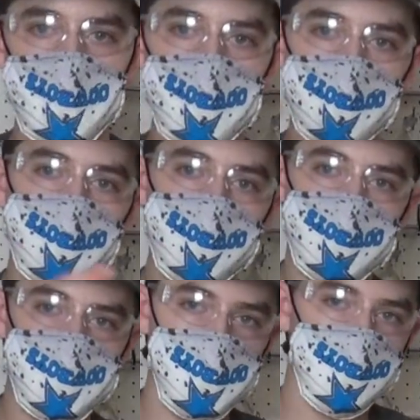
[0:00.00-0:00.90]
Alright
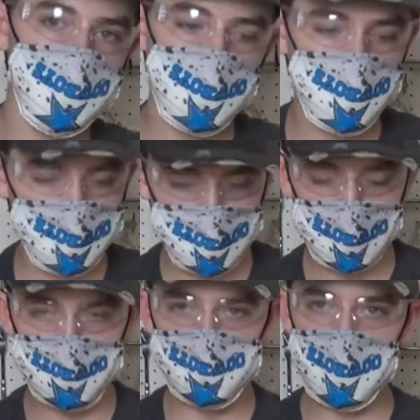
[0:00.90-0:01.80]
guys, so we finished
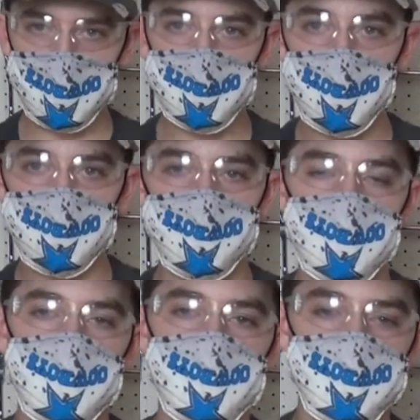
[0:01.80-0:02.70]
the sanding of
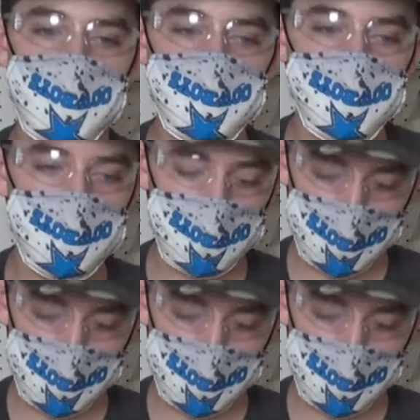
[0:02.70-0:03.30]
the table,